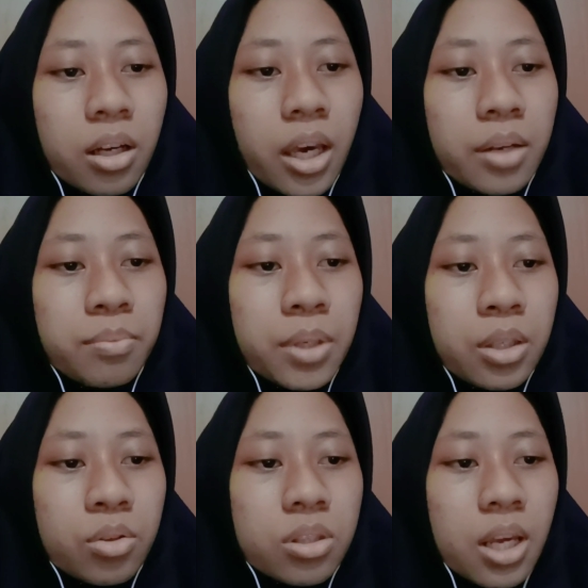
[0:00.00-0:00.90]
Can be
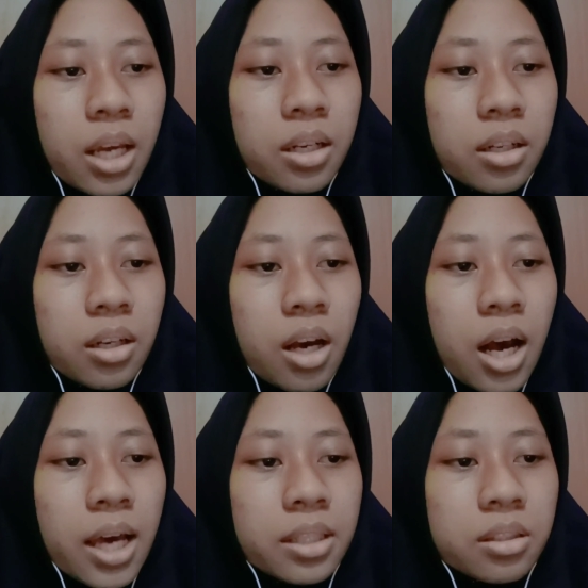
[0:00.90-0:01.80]
used at
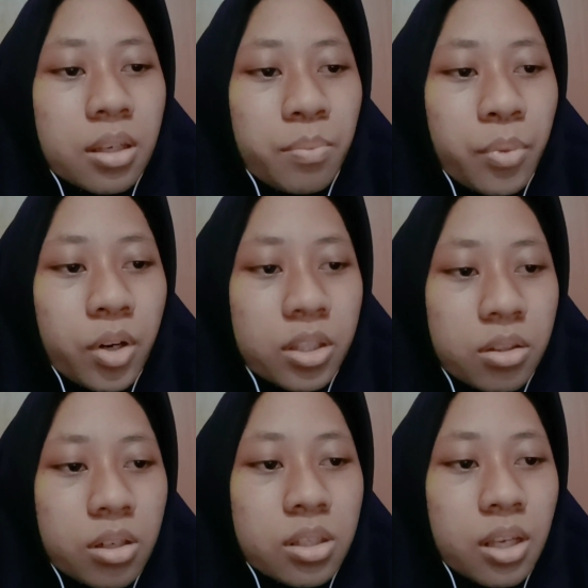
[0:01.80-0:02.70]
high
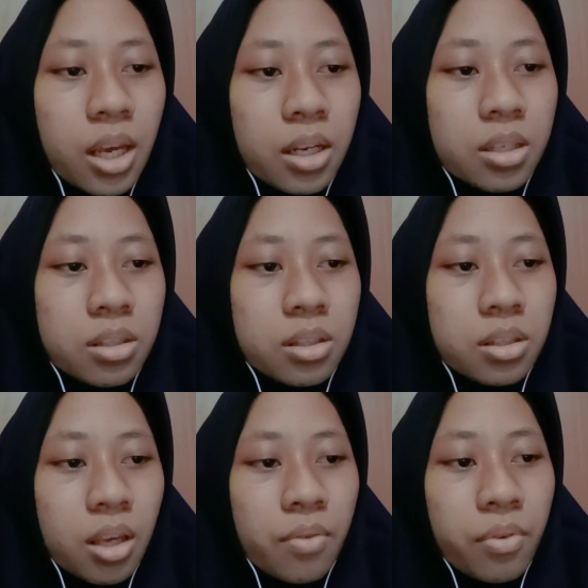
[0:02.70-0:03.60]
temperatures and is
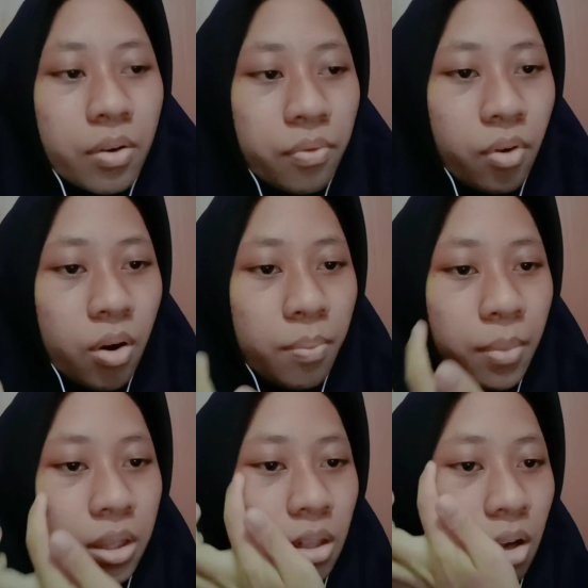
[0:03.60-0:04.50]
safer from
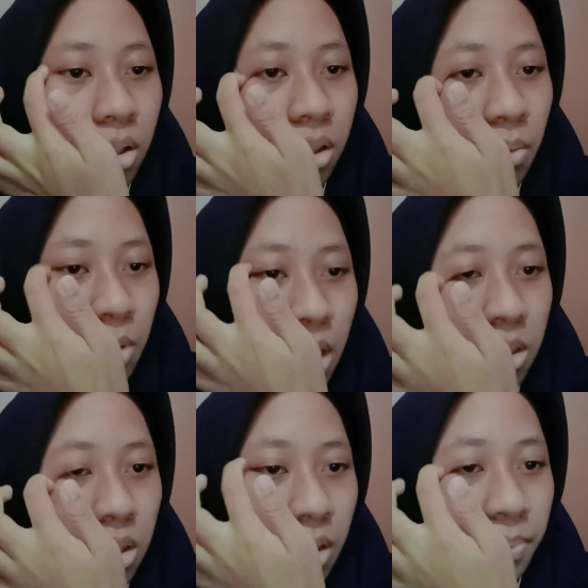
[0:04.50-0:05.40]
metal
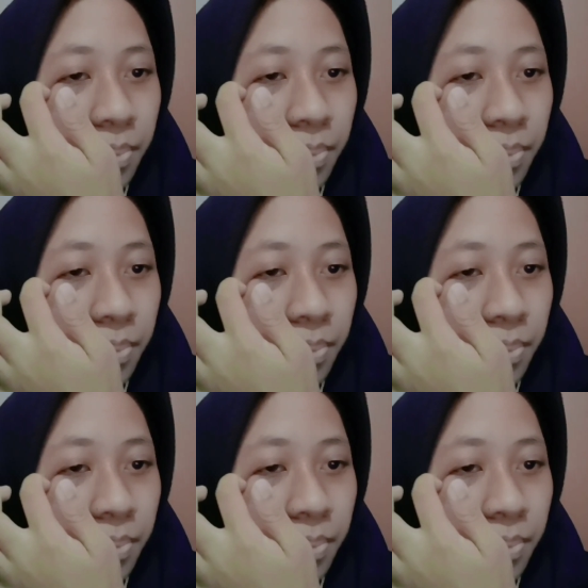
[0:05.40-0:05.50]
contamination.